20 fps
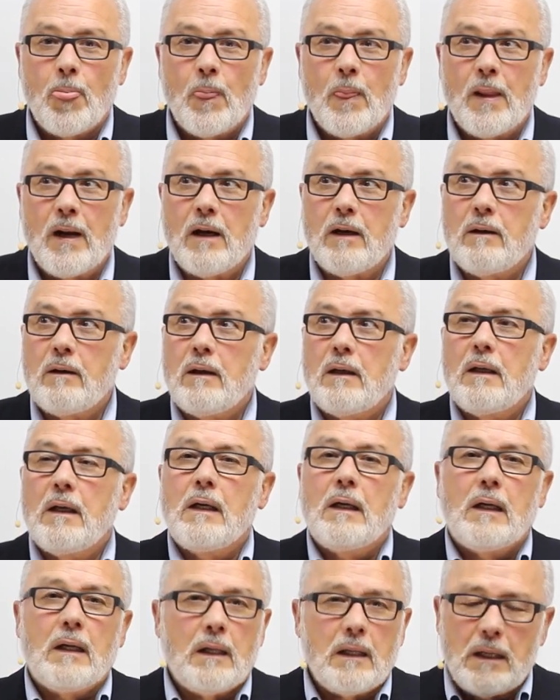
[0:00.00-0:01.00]
Now,
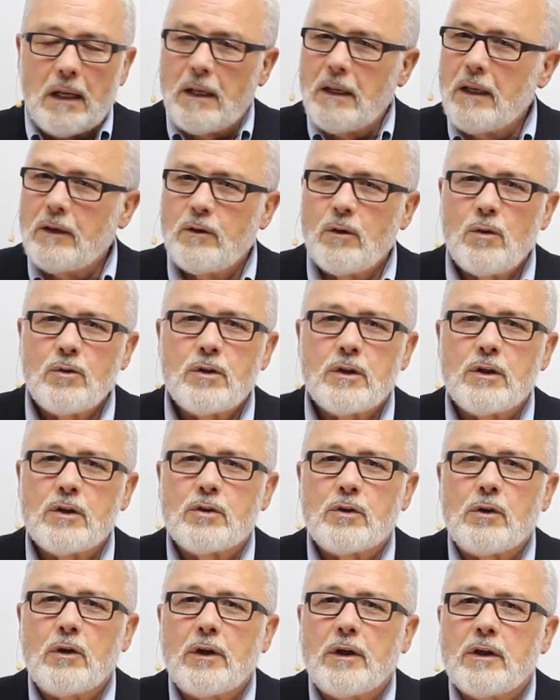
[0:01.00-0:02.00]
and I told you
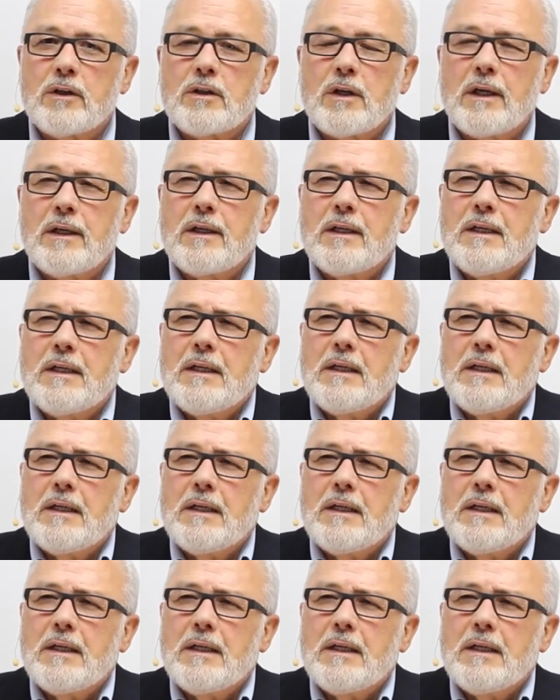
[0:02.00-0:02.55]
this earlier. It's like,